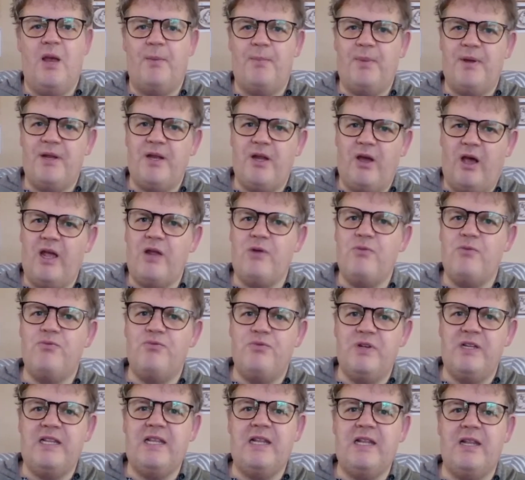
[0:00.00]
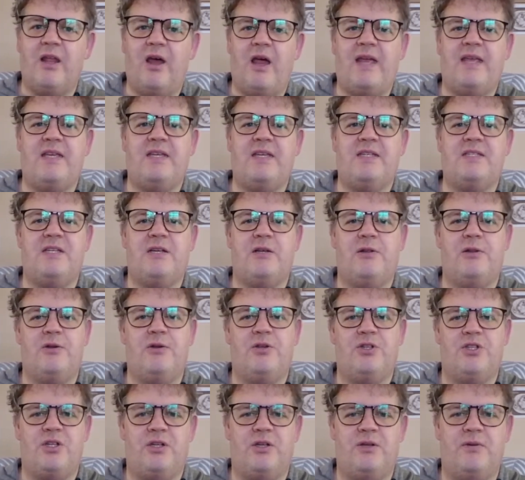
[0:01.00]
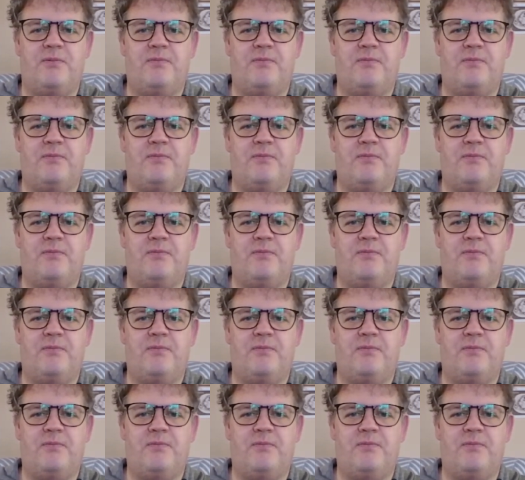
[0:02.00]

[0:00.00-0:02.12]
but I really like its inclusion.